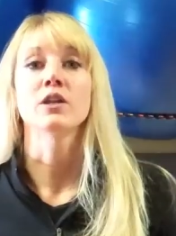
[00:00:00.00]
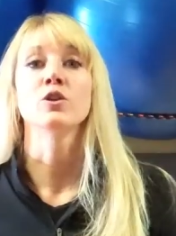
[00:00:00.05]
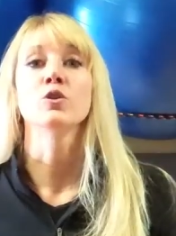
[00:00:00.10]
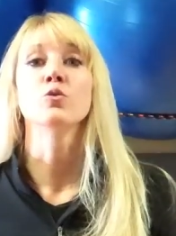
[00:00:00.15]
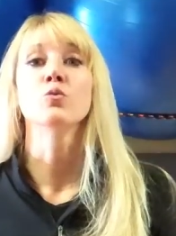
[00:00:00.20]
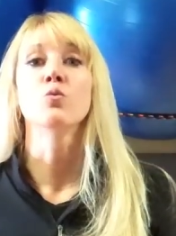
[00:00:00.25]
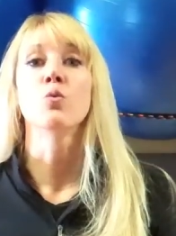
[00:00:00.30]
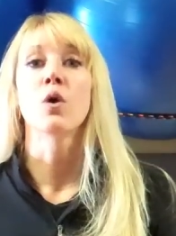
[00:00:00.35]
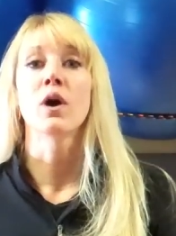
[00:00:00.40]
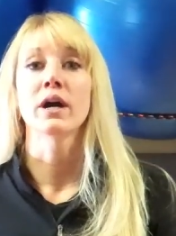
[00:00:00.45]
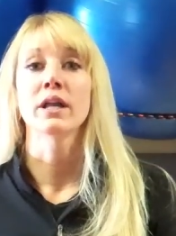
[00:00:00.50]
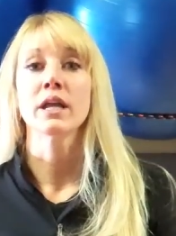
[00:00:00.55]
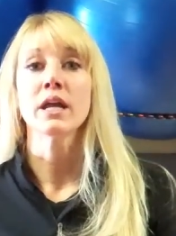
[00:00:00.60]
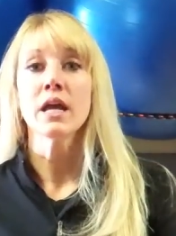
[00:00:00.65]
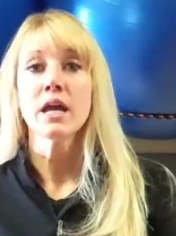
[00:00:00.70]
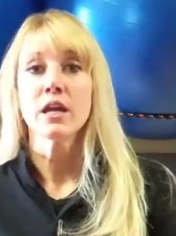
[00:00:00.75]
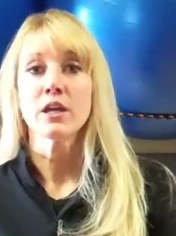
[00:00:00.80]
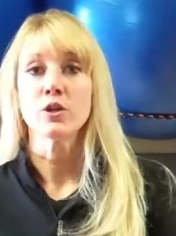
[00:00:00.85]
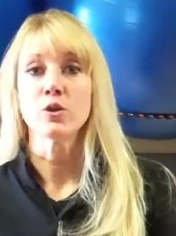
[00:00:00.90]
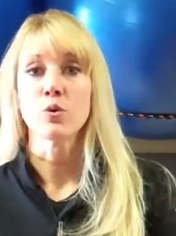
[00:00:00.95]
you want
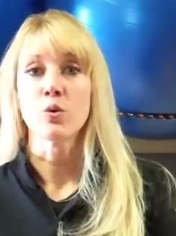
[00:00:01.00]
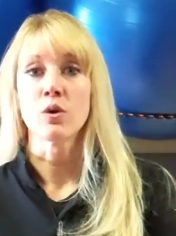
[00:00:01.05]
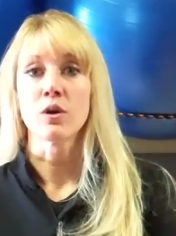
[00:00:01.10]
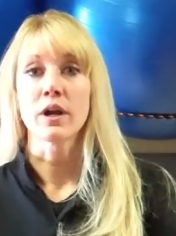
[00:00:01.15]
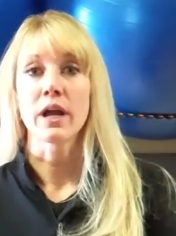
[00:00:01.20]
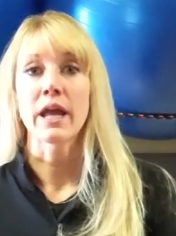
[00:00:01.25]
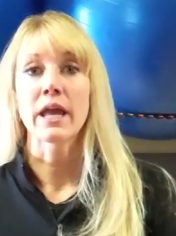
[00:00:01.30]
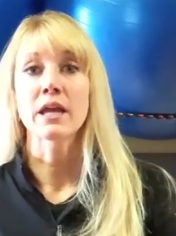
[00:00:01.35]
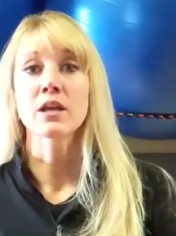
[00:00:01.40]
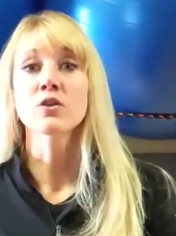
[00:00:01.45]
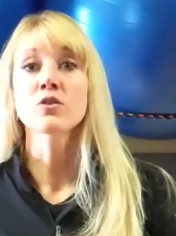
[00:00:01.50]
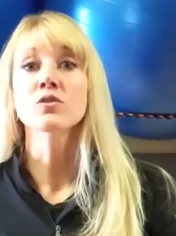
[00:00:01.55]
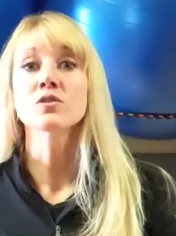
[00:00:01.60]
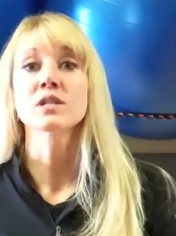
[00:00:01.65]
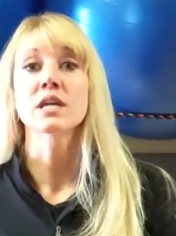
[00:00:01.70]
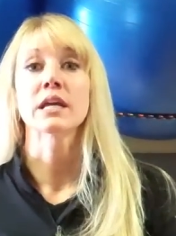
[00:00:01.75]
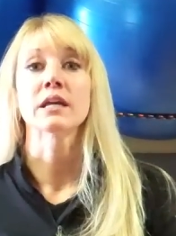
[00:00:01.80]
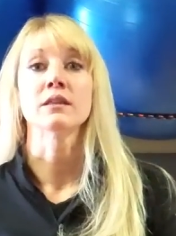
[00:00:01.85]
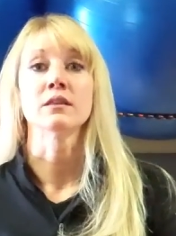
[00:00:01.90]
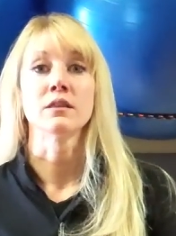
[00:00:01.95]
your ankles
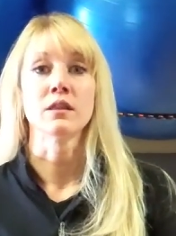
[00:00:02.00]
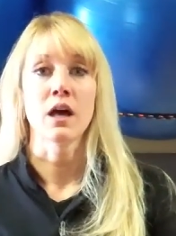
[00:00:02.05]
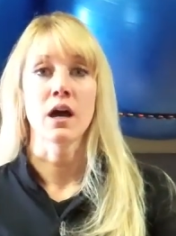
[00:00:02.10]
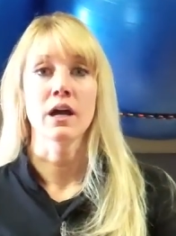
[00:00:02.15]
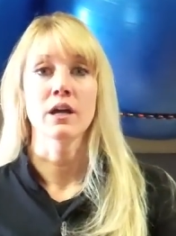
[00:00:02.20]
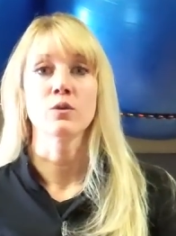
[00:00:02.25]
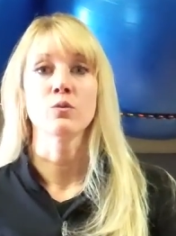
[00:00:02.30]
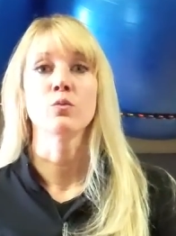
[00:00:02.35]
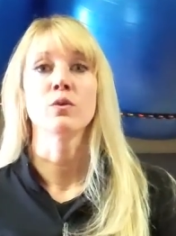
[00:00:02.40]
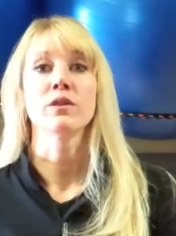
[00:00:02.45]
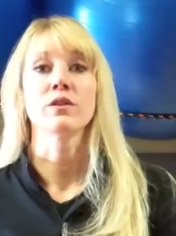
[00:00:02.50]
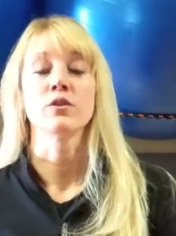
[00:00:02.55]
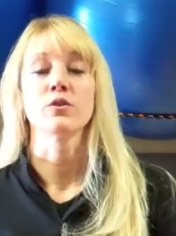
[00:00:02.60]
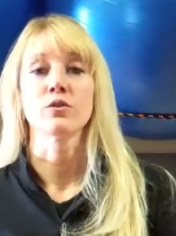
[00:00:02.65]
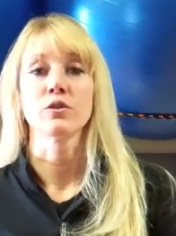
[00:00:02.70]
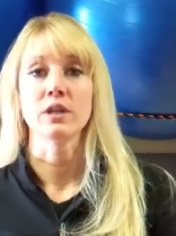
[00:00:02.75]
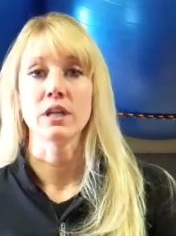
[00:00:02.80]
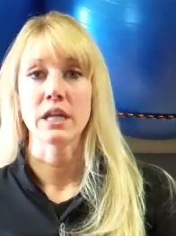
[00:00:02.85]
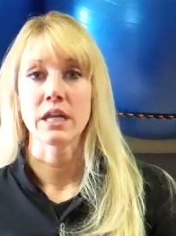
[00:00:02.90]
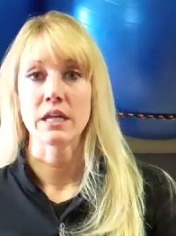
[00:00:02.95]
in line with
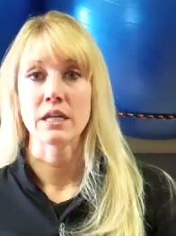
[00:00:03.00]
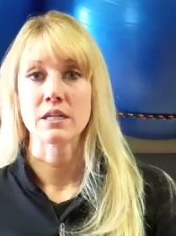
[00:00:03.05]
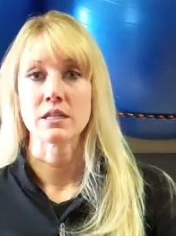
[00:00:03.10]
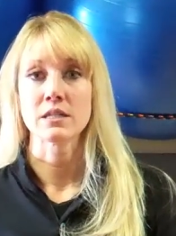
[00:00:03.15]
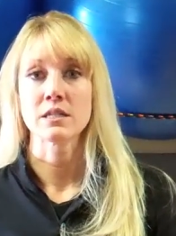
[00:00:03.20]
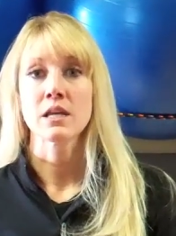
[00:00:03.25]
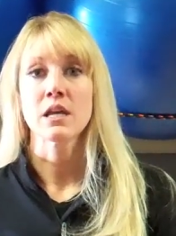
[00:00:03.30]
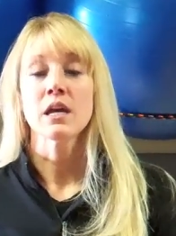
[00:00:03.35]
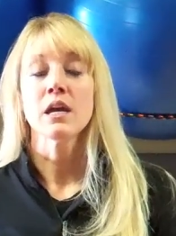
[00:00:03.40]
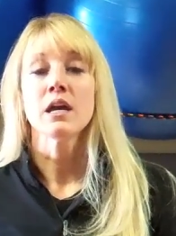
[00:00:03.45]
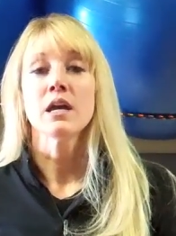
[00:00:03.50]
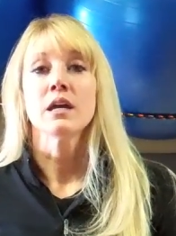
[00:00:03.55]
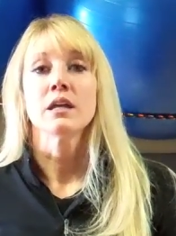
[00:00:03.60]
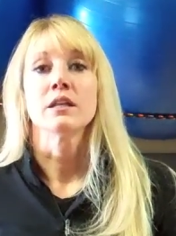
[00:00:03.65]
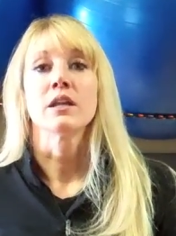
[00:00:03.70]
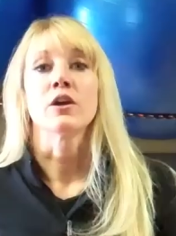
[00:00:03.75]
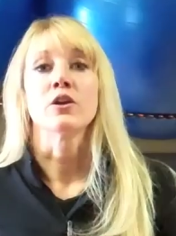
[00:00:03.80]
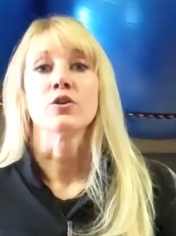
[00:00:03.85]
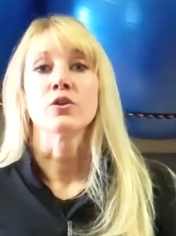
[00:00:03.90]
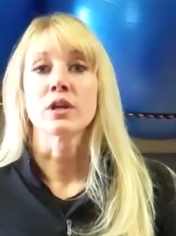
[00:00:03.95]
your knees.
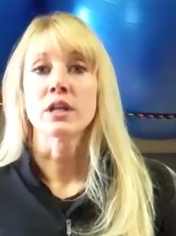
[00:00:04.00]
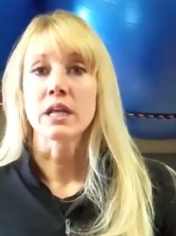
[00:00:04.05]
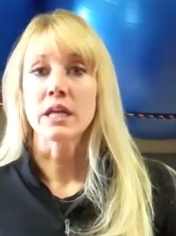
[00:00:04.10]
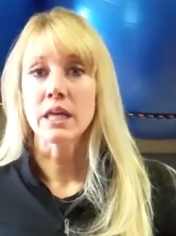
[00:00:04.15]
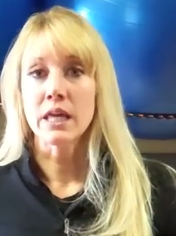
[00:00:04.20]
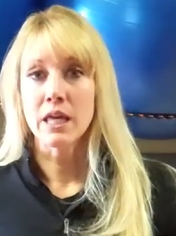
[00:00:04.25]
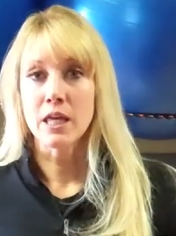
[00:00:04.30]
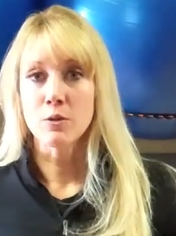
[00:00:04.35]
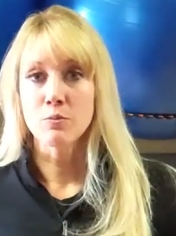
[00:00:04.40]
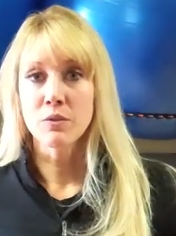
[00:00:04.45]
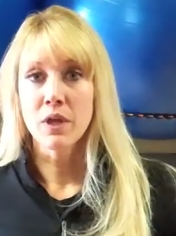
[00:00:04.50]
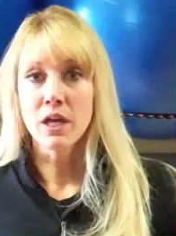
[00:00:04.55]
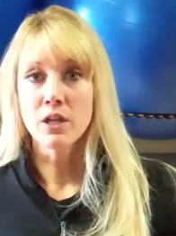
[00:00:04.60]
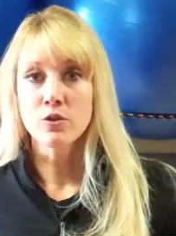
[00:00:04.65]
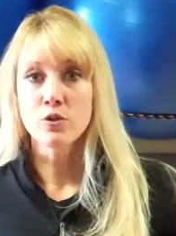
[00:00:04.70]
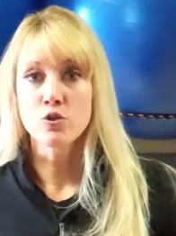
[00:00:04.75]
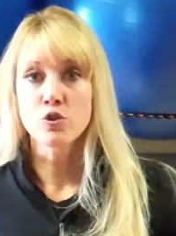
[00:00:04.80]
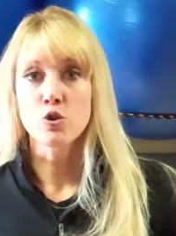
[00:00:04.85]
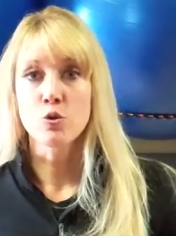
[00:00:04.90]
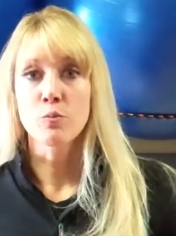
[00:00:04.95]
Now you're going to keep that
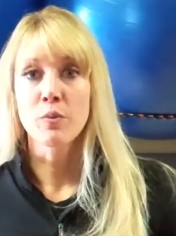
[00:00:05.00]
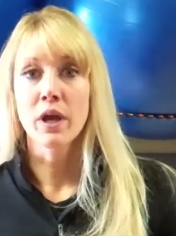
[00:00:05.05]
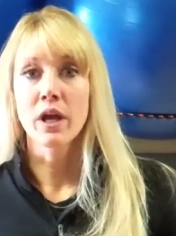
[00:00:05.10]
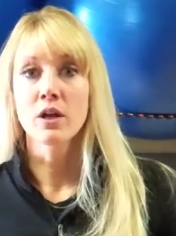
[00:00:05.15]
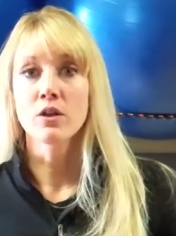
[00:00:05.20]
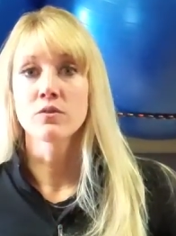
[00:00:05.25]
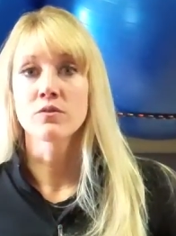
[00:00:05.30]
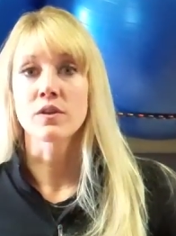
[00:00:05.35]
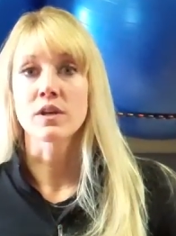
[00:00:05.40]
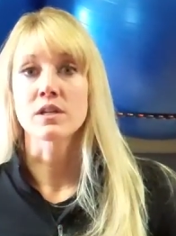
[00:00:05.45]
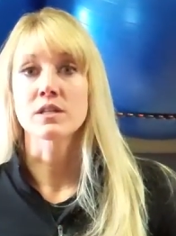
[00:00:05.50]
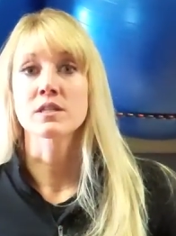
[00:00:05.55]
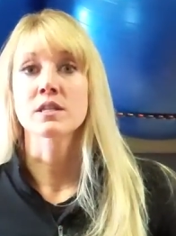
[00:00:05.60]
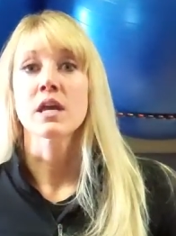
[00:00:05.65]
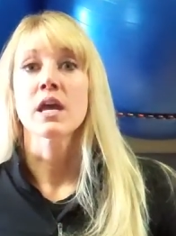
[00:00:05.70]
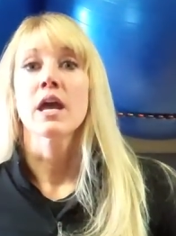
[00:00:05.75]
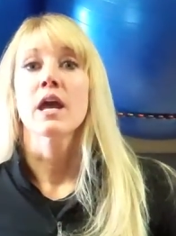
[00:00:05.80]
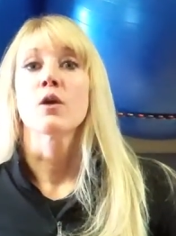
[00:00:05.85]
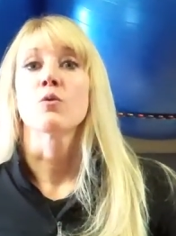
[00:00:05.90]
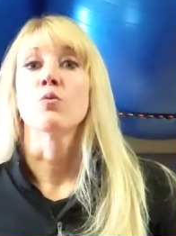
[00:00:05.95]
neutral pelvis.
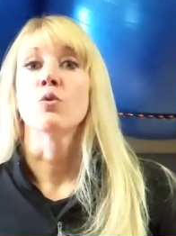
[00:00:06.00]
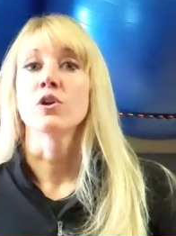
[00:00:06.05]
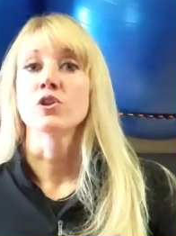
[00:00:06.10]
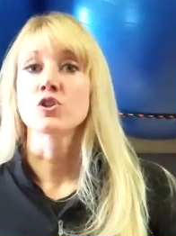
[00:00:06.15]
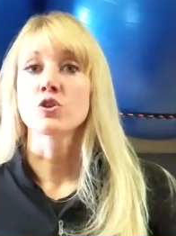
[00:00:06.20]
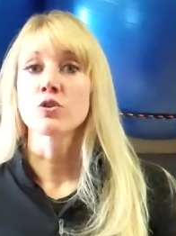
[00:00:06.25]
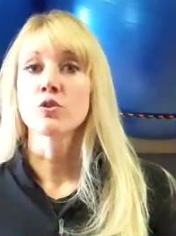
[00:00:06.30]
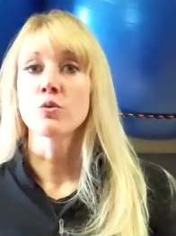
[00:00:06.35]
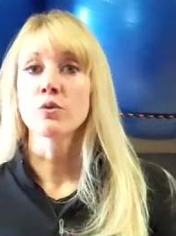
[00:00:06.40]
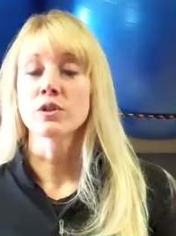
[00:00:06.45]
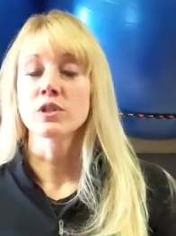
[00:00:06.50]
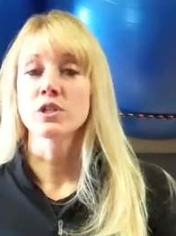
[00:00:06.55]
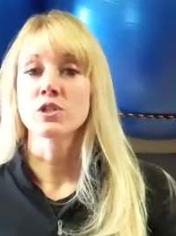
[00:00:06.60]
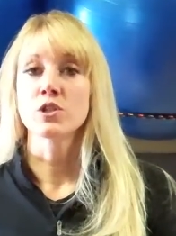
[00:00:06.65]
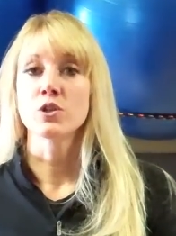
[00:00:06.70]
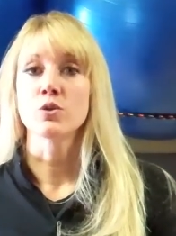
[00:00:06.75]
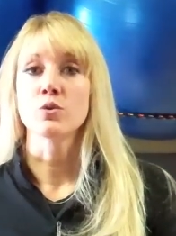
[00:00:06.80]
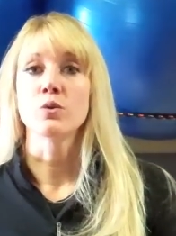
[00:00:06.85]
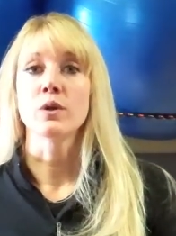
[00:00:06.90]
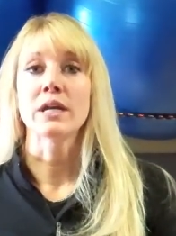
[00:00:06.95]
What you're going to
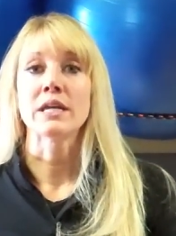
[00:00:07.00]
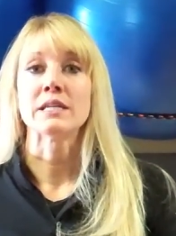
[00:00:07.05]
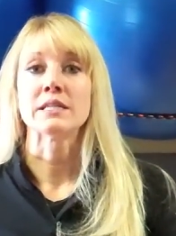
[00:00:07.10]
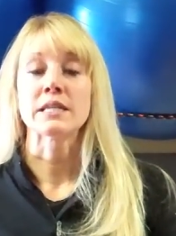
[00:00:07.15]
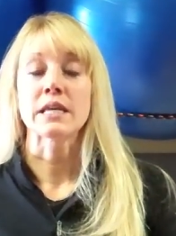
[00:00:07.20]
do is